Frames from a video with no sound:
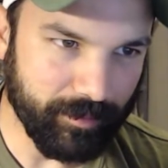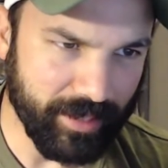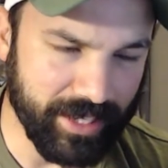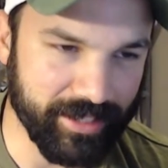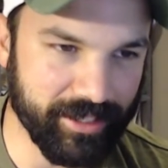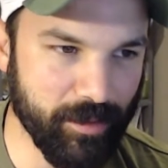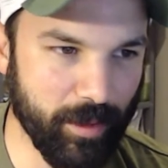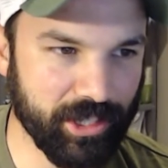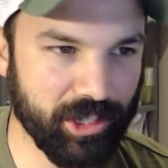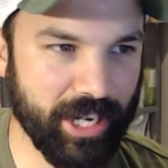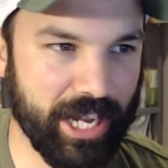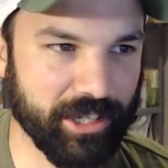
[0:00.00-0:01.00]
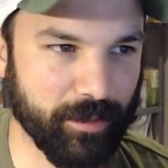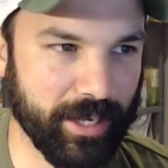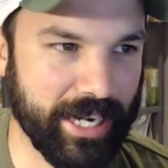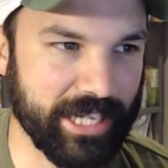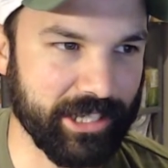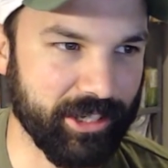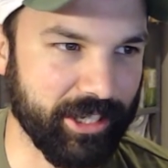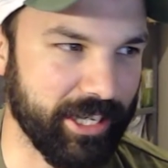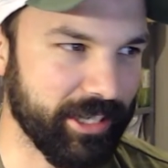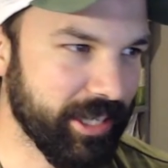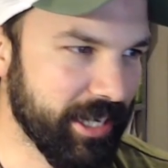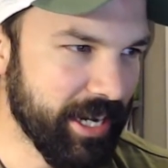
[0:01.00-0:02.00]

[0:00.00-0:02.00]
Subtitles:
and see what's changed and what hasn't changed.